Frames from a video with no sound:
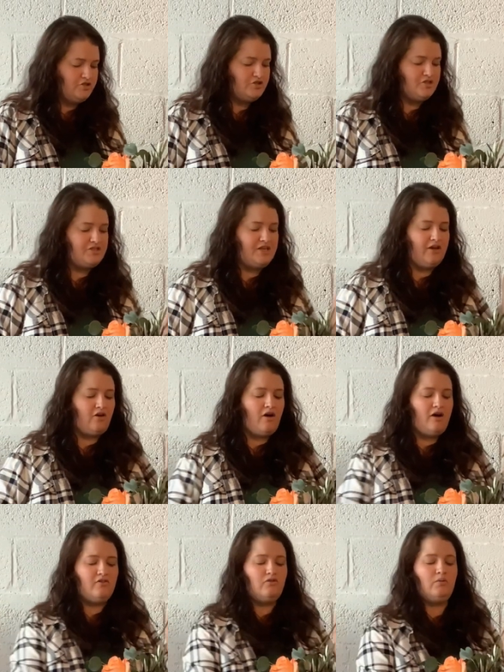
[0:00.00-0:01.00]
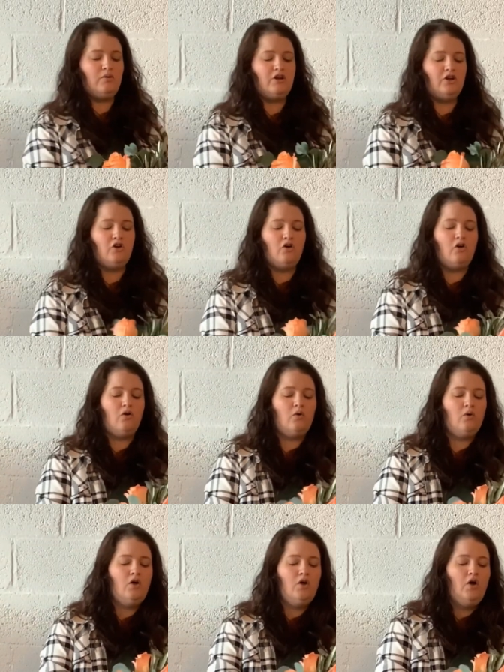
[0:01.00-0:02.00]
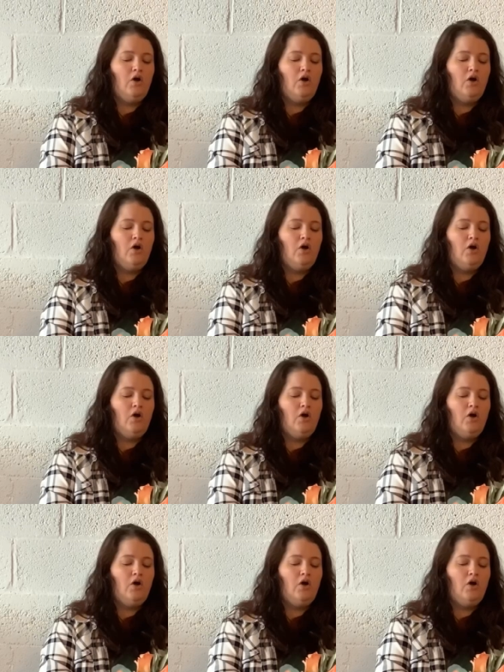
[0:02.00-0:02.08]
to take off. We want to go